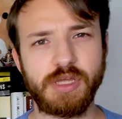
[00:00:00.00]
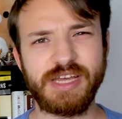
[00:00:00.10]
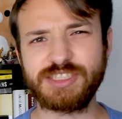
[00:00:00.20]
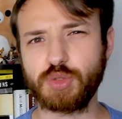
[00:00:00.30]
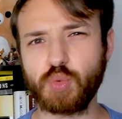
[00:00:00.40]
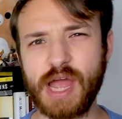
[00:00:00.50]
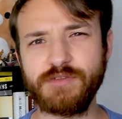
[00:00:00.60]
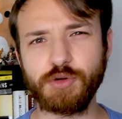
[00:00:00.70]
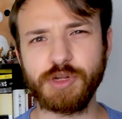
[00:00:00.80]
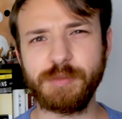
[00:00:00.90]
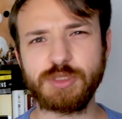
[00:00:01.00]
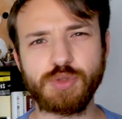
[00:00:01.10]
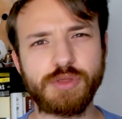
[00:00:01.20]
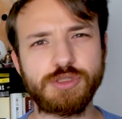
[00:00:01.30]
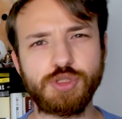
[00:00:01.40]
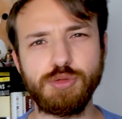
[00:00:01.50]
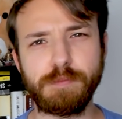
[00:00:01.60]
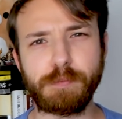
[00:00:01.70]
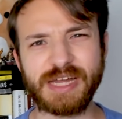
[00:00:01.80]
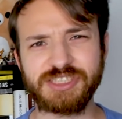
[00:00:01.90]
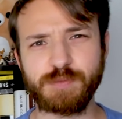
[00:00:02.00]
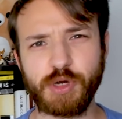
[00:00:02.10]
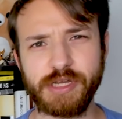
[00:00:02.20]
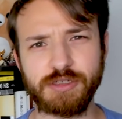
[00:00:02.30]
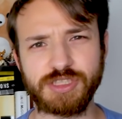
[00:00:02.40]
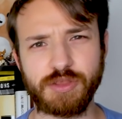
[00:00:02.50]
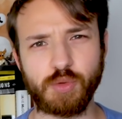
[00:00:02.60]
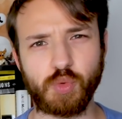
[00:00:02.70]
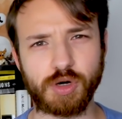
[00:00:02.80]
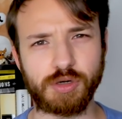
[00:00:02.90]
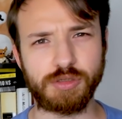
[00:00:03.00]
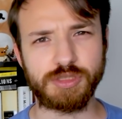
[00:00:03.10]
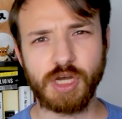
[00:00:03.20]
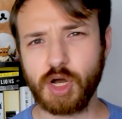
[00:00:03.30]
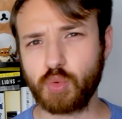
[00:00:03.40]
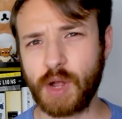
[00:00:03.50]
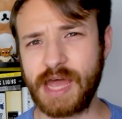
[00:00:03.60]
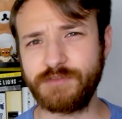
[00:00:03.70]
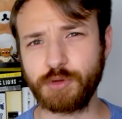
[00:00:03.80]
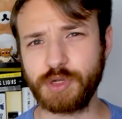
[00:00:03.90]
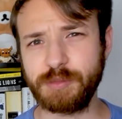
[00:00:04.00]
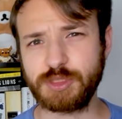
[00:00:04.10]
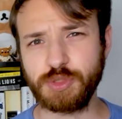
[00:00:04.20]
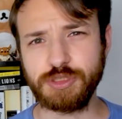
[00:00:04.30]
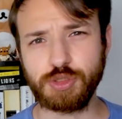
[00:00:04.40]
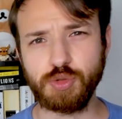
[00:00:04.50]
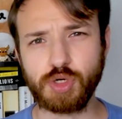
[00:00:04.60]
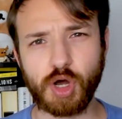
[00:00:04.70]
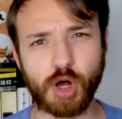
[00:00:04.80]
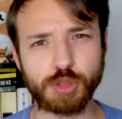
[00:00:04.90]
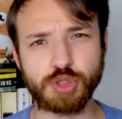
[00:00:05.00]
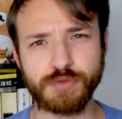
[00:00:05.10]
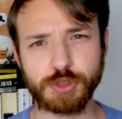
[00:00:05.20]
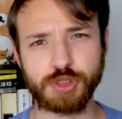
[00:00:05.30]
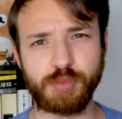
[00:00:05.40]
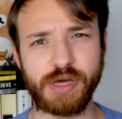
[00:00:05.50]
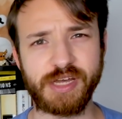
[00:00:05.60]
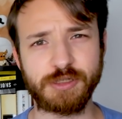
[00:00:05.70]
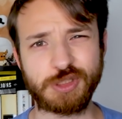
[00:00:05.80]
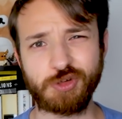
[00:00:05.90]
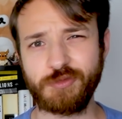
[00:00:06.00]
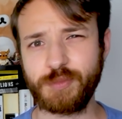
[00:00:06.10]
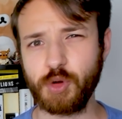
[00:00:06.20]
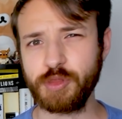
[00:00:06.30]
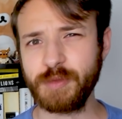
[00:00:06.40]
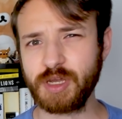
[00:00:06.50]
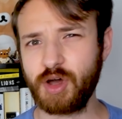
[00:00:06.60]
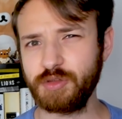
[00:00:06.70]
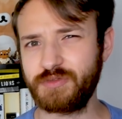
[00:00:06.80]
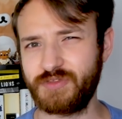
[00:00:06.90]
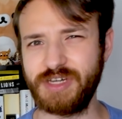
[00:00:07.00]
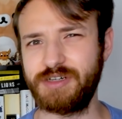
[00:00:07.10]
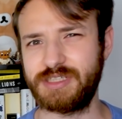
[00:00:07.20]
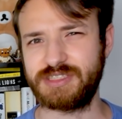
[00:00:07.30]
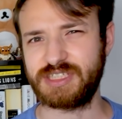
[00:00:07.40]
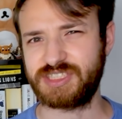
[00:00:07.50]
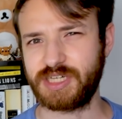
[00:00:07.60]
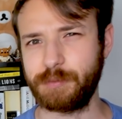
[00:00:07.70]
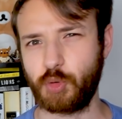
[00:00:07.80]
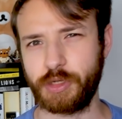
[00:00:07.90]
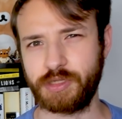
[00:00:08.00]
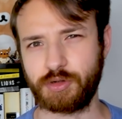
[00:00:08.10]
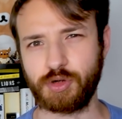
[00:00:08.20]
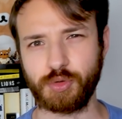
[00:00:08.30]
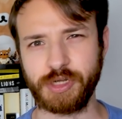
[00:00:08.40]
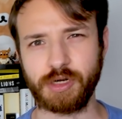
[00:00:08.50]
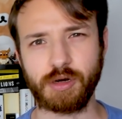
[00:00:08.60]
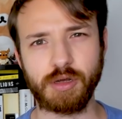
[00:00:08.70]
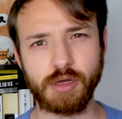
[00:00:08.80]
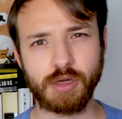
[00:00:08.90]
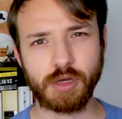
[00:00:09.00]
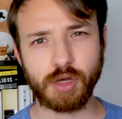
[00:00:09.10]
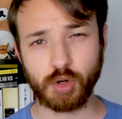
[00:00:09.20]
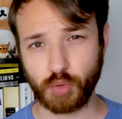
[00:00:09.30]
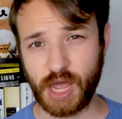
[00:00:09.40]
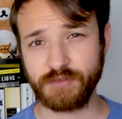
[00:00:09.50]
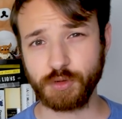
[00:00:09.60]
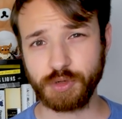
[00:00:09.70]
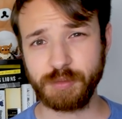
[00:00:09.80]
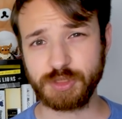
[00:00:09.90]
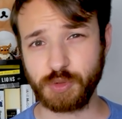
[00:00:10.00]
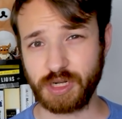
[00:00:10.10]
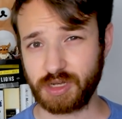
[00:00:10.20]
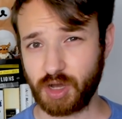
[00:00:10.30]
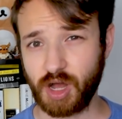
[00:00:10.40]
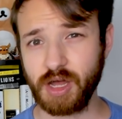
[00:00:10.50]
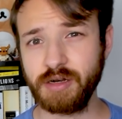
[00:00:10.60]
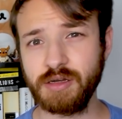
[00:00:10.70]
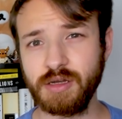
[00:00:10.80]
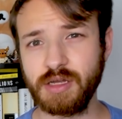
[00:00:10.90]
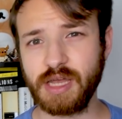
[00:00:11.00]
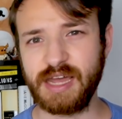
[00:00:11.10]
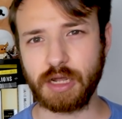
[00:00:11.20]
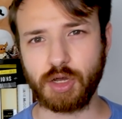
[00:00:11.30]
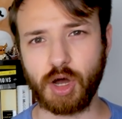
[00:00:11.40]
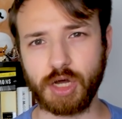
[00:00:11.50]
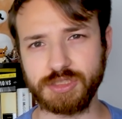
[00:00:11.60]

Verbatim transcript: It's a rivalry between the two best players in the world, a rivalry between two controversial players who have both been called villains at some point in their career, a rivalry between a god and a god